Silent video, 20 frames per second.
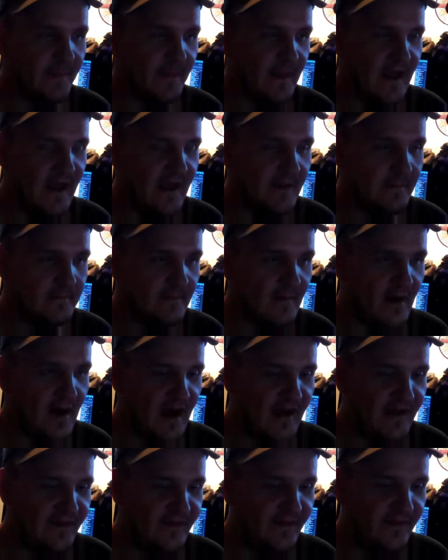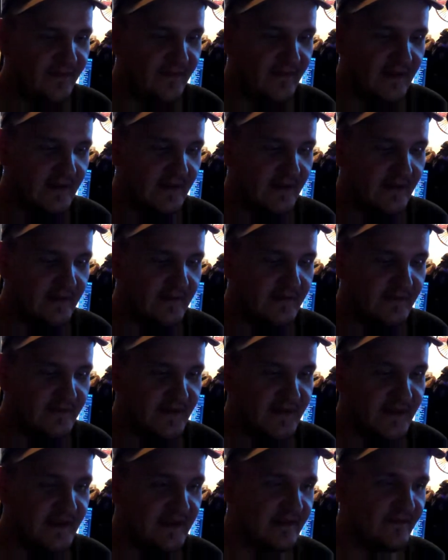that I think
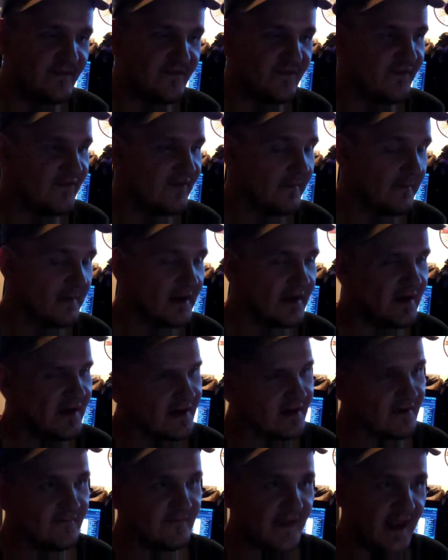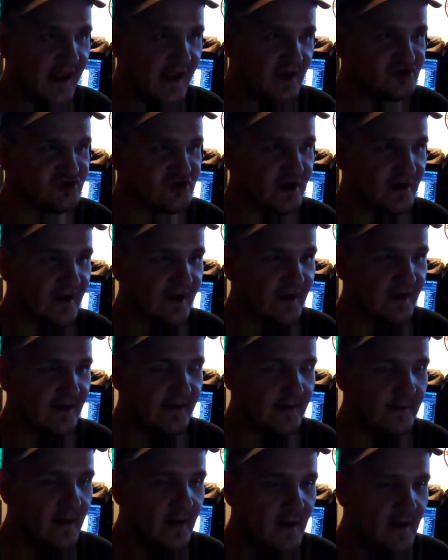needs some clarification.
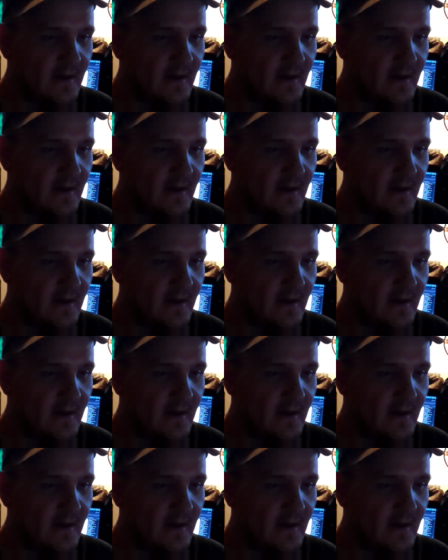I